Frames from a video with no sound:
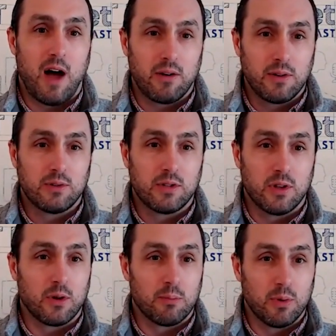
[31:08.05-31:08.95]
value
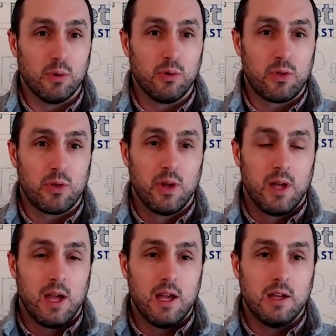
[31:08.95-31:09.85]
to their booth.
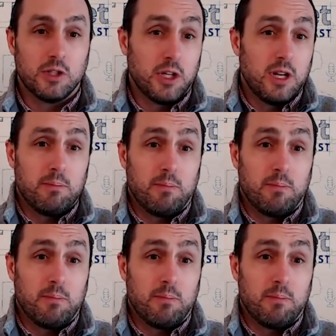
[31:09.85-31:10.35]
And